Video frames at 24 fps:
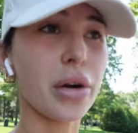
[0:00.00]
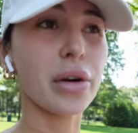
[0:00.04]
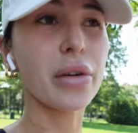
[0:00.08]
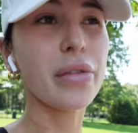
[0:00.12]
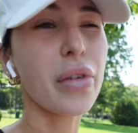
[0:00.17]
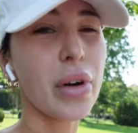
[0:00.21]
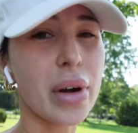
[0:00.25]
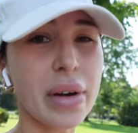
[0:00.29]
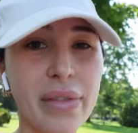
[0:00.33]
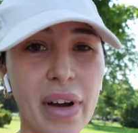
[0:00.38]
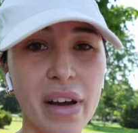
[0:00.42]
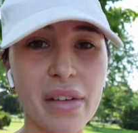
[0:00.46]
or
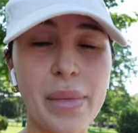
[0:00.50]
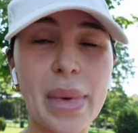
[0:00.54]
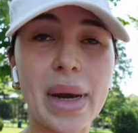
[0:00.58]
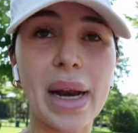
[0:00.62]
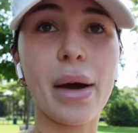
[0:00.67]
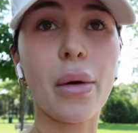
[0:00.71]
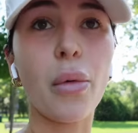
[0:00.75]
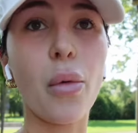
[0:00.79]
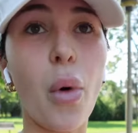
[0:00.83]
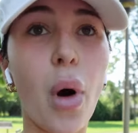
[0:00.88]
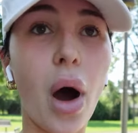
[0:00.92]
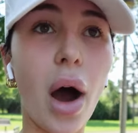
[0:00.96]
45
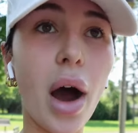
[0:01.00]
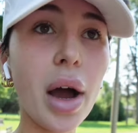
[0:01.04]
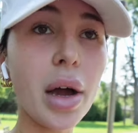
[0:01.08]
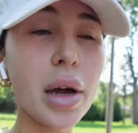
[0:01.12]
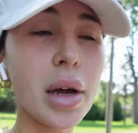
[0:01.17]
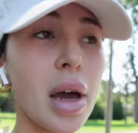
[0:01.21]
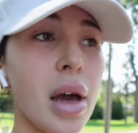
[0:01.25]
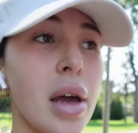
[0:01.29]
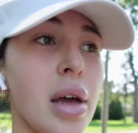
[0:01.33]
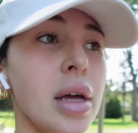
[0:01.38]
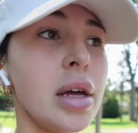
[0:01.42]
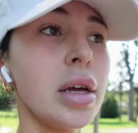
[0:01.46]
minute
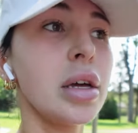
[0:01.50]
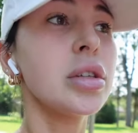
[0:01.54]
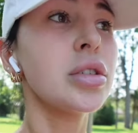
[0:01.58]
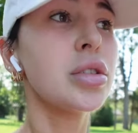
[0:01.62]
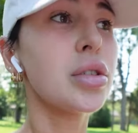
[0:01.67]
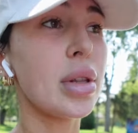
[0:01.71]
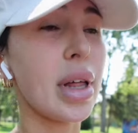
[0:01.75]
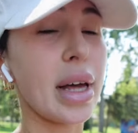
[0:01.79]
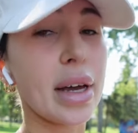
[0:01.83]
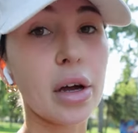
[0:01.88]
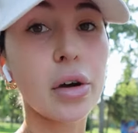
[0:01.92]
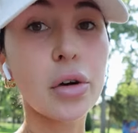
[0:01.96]
walk
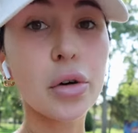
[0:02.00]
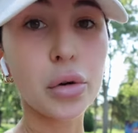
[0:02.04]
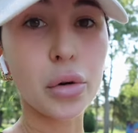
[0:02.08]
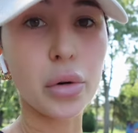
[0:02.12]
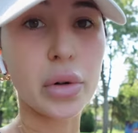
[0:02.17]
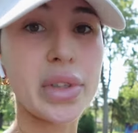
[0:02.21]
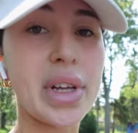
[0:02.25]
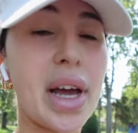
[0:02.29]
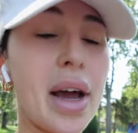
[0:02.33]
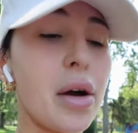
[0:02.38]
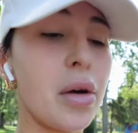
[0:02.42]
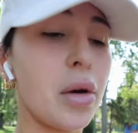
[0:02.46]
to like
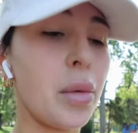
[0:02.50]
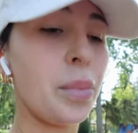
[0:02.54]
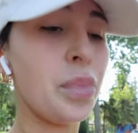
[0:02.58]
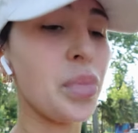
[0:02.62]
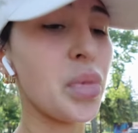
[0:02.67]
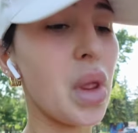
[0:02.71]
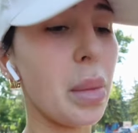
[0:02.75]
cool down.